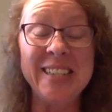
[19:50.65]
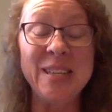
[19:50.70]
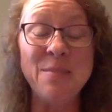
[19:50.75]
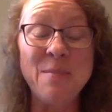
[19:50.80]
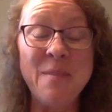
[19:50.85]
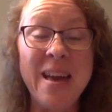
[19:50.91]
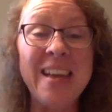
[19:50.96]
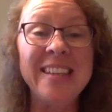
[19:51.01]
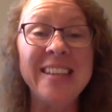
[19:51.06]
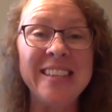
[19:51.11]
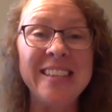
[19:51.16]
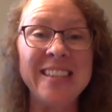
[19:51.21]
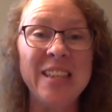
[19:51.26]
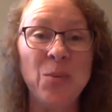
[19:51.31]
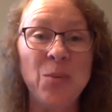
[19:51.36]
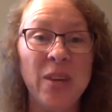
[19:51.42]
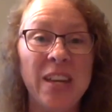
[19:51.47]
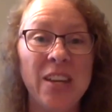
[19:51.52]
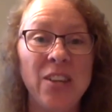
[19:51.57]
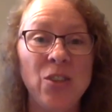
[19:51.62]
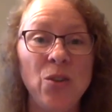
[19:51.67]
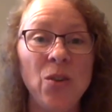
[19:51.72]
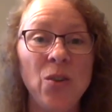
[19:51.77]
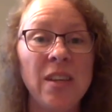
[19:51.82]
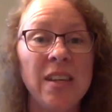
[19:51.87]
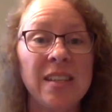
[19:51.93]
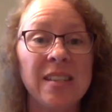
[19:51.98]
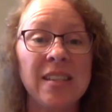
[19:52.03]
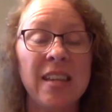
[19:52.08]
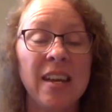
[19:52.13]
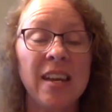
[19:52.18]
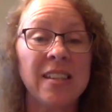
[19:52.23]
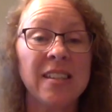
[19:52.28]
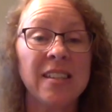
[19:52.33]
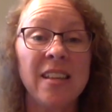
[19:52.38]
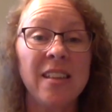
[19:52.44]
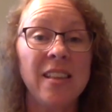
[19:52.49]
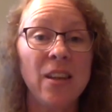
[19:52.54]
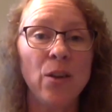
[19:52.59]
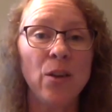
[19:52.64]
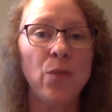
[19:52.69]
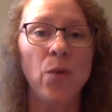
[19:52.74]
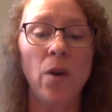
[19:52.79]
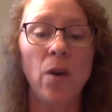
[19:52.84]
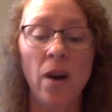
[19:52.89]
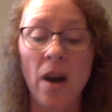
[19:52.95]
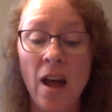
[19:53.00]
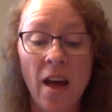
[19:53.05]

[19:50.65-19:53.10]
amazing that we can do these things. And therefore